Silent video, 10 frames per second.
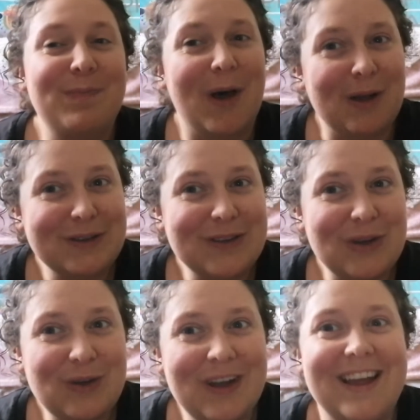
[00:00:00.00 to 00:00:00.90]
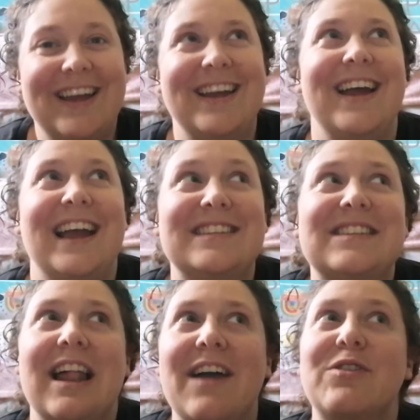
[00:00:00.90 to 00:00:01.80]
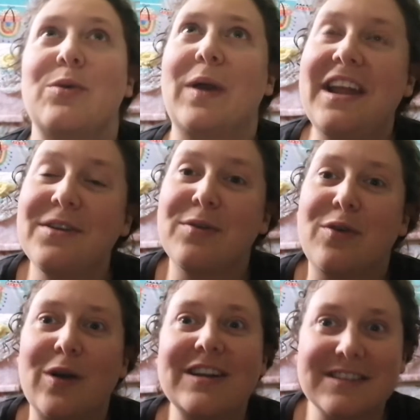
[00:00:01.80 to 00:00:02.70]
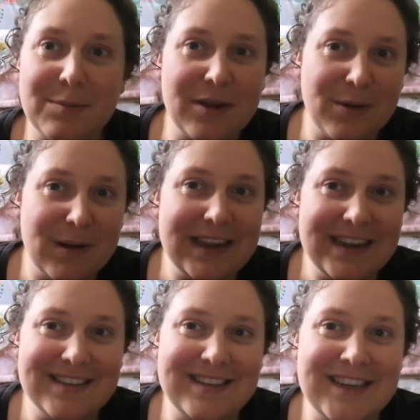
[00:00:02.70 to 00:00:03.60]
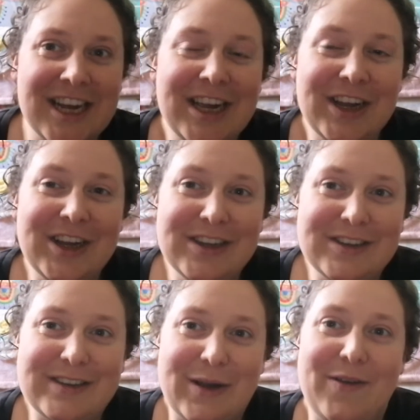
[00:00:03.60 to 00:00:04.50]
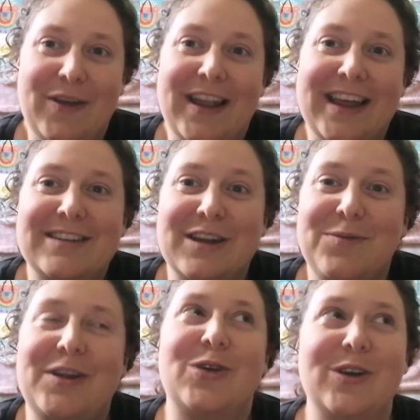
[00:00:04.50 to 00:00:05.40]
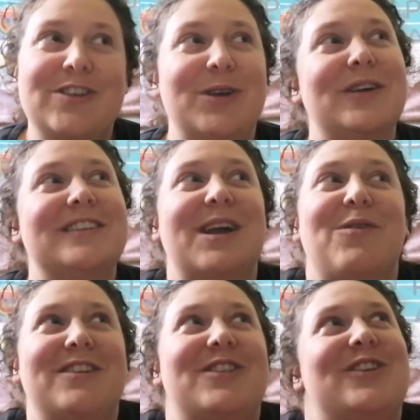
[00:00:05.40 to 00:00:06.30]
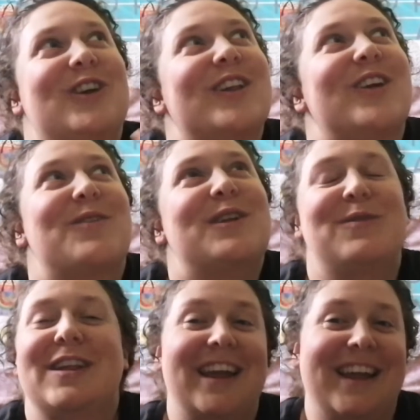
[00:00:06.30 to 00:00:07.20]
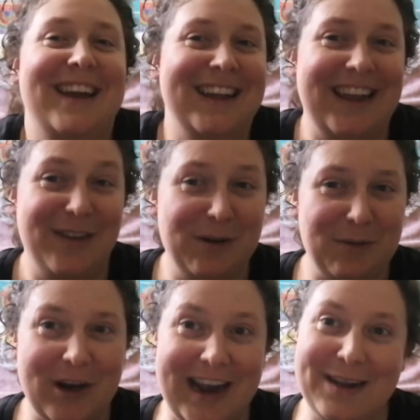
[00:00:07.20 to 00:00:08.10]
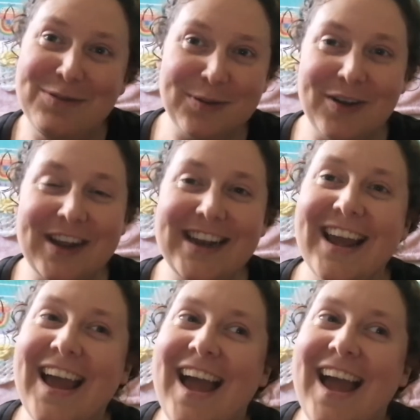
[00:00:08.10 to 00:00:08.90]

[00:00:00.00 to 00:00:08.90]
Also, I still have to wait for it to be released, so I feel like it's going to be torture. Once I watch the trailer, I'm going to be like even more hyped about it.